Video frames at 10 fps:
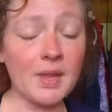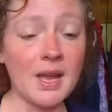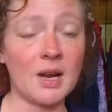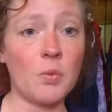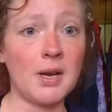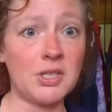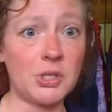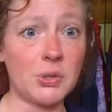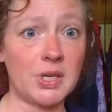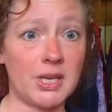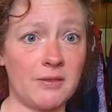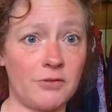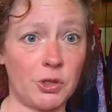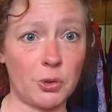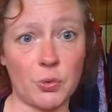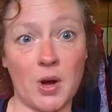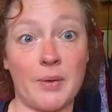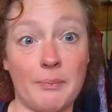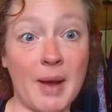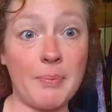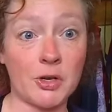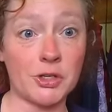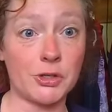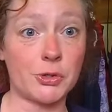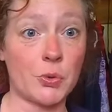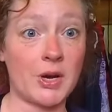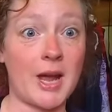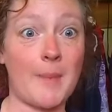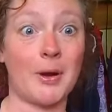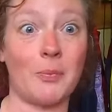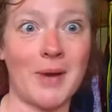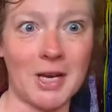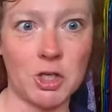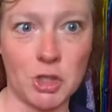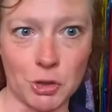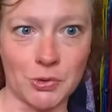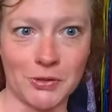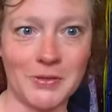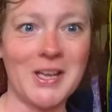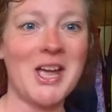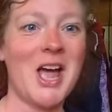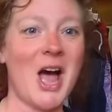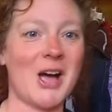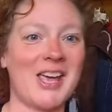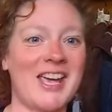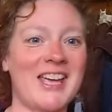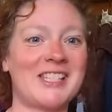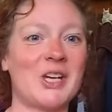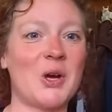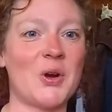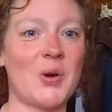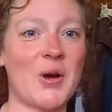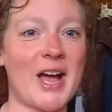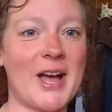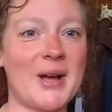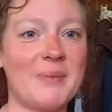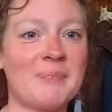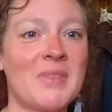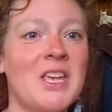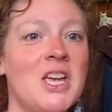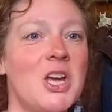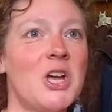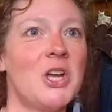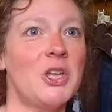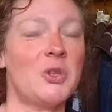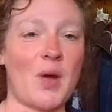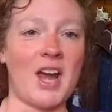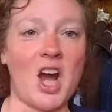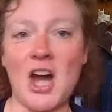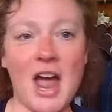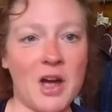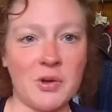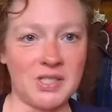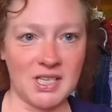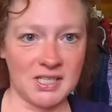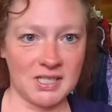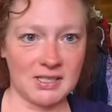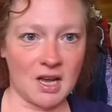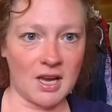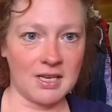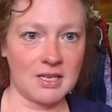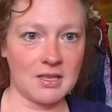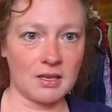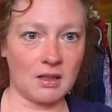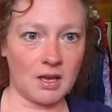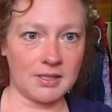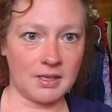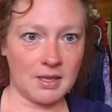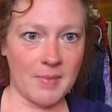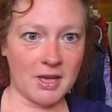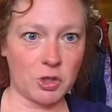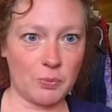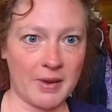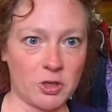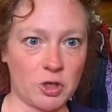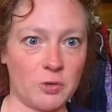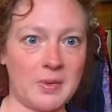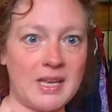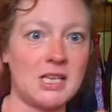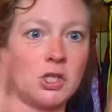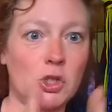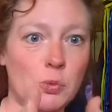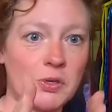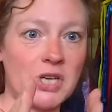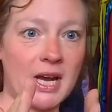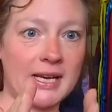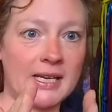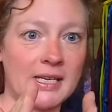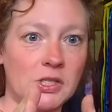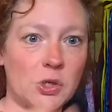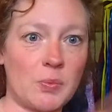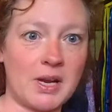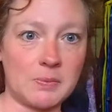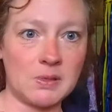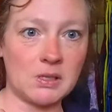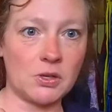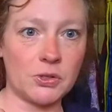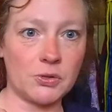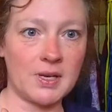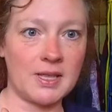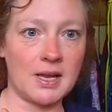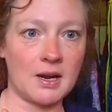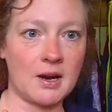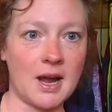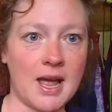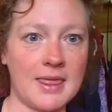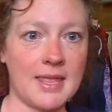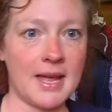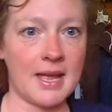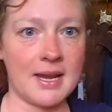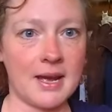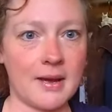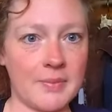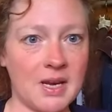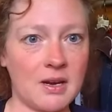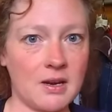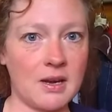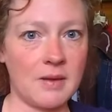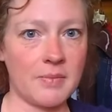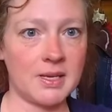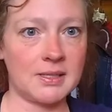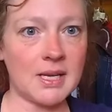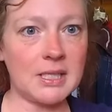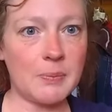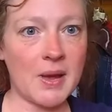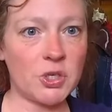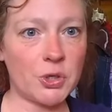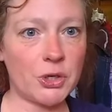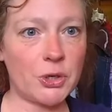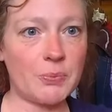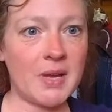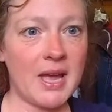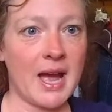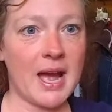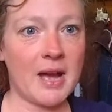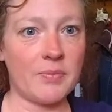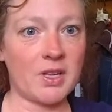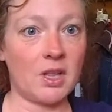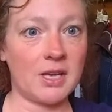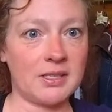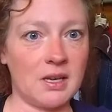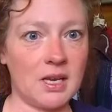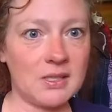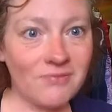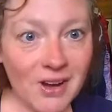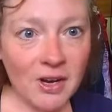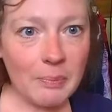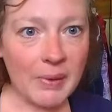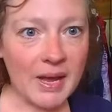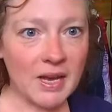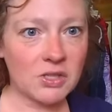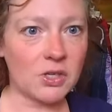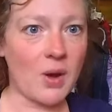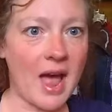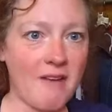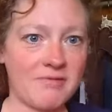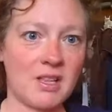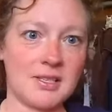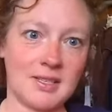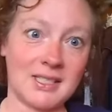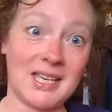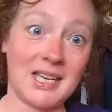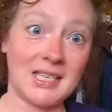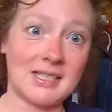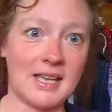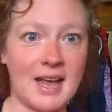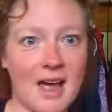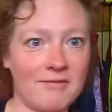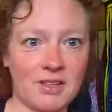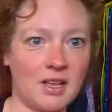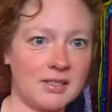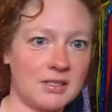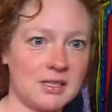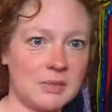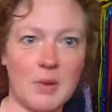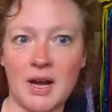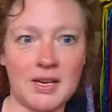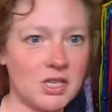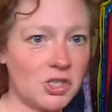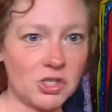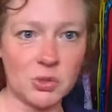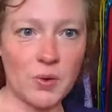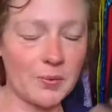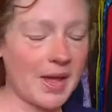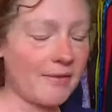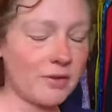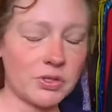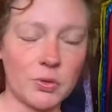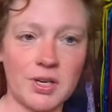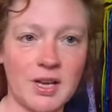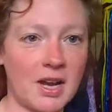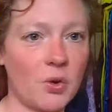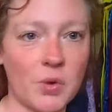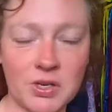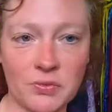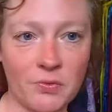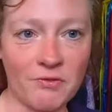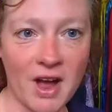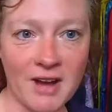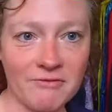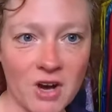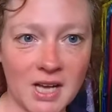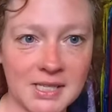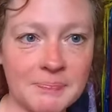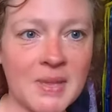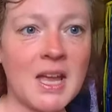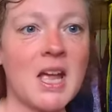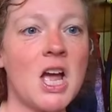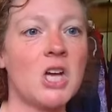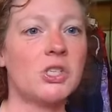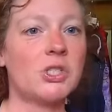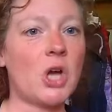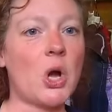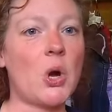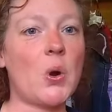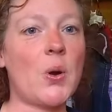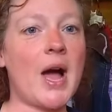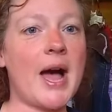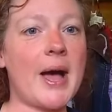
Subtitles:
and I wanted to give you my personal story about my shoes. Okay, so the way our house is designed, the closet in the master bedroom is super tiny, so my husband's clothes are in there. And then here in my son's bedroom, the closet is very big, so half the closet is his and half the closet is mine. It's just the way we have it sorted, and it works fine for us. So